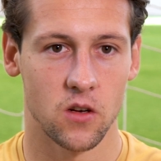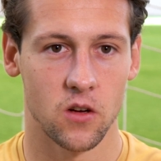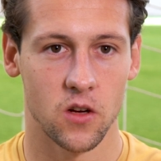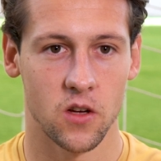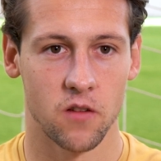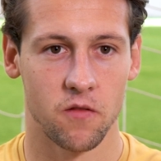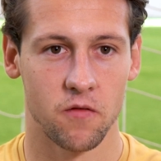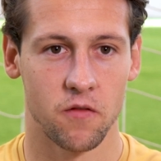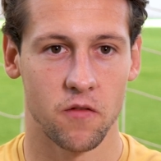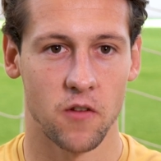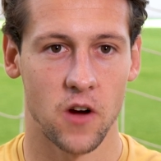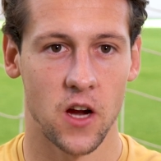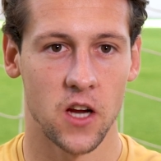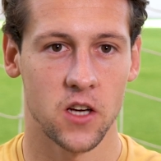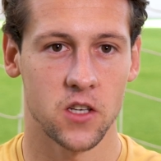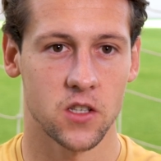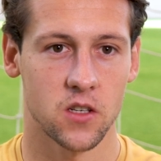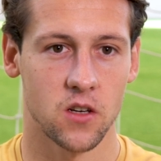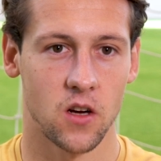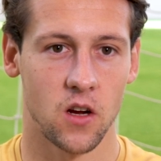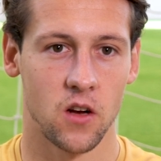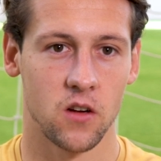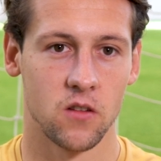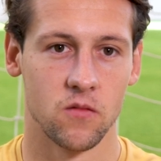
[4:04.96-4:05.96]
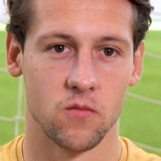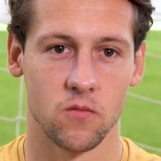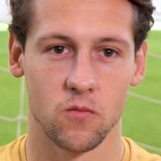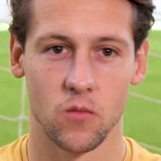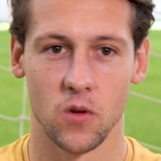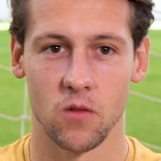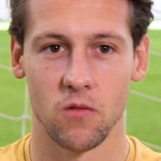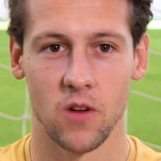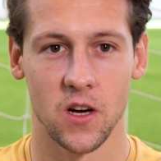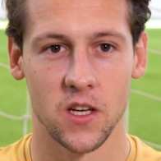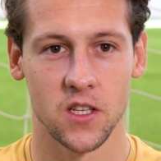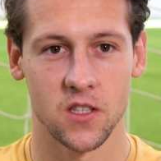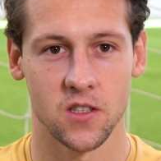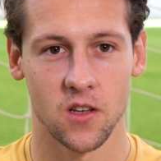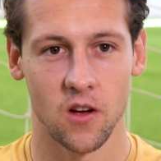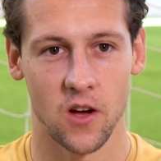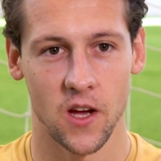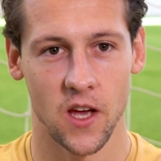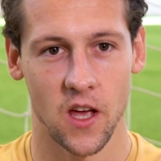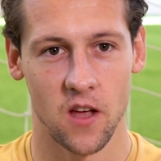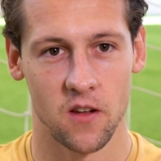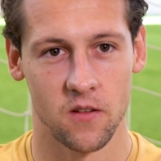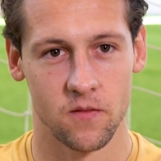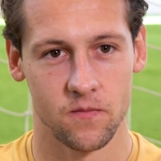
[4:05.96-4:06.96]
looking fresh, and we're ready to go
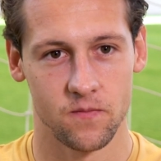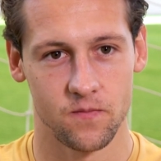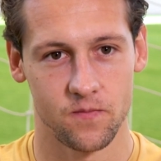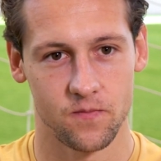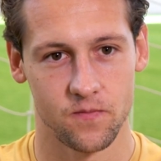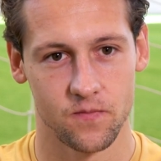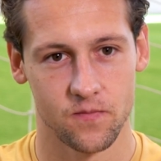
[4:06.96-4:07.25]
again. I